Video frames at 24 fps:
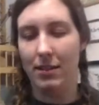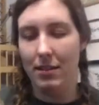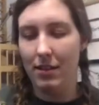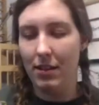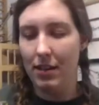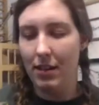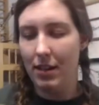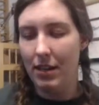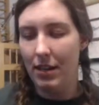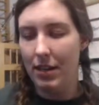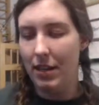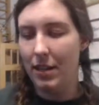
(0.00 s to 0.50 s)

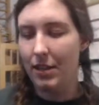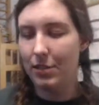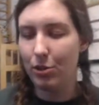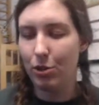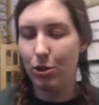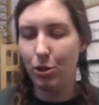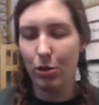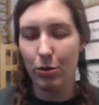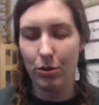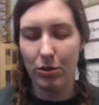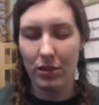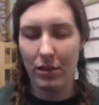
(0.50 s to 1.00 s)
It's
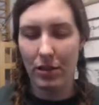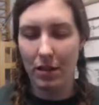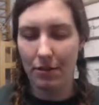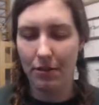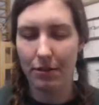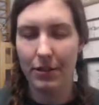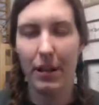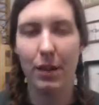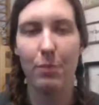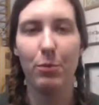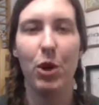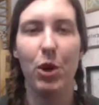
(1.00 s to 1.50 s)
close enough that
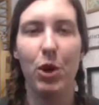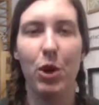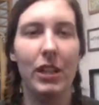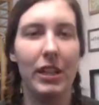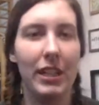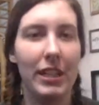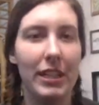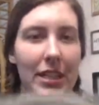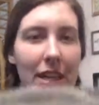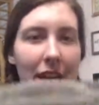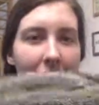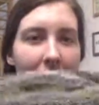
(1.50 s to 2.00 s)
I'm calling it done.